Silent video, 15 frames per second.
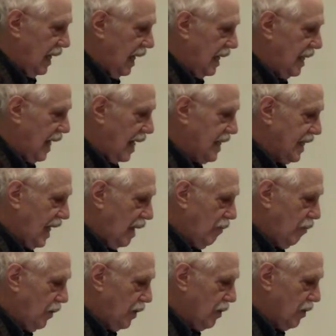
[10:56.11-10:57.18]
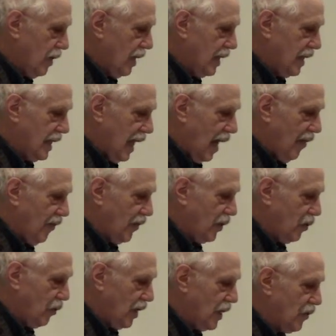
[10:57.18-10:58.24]
In that same period, its staff
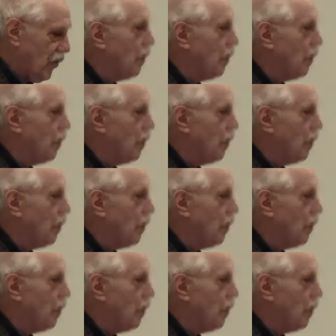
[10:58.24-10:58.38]
increased